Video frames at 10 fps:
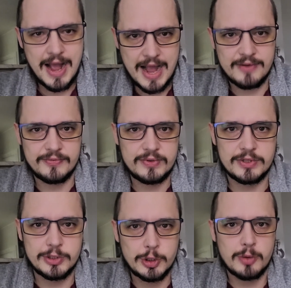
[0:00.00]
have to
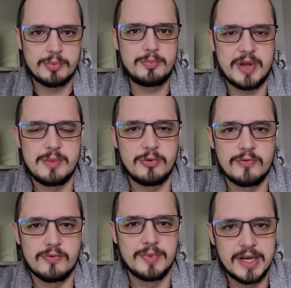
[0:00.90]
stop people
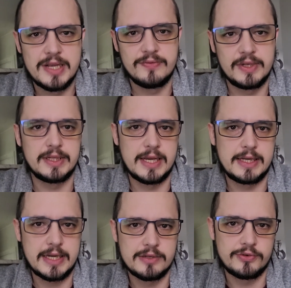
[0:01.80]
from leaving their
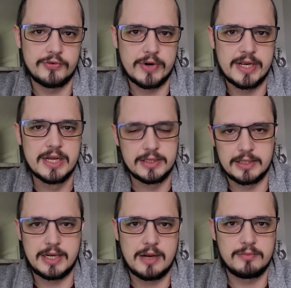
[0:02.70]
country to
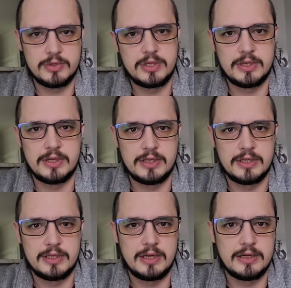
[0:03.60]
come to
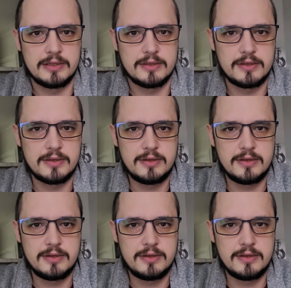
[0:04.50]
ours?